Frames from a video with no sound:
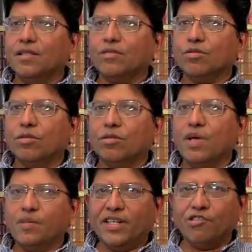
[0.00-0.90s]
So
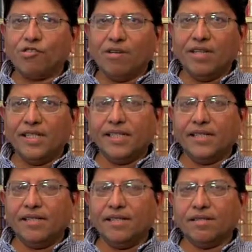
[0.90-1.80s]
memory surely
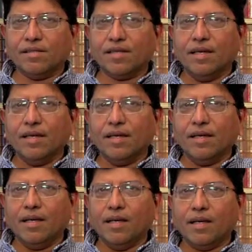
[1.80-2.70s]
is
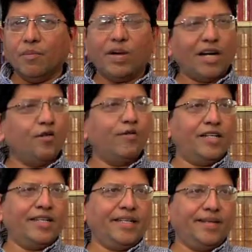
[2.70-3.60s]
a part of learning